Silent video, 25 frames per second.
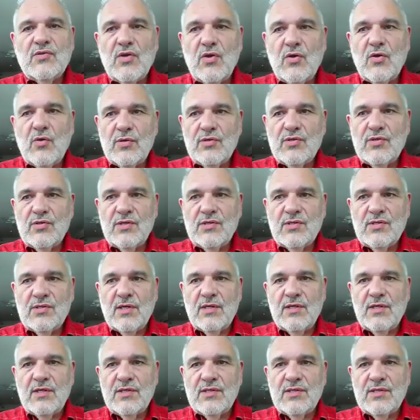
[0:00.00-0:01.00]
Also,
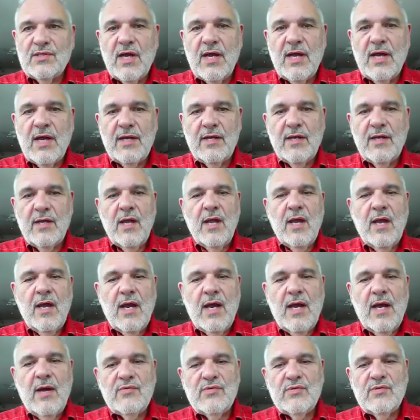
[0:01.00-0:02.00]
just an aside,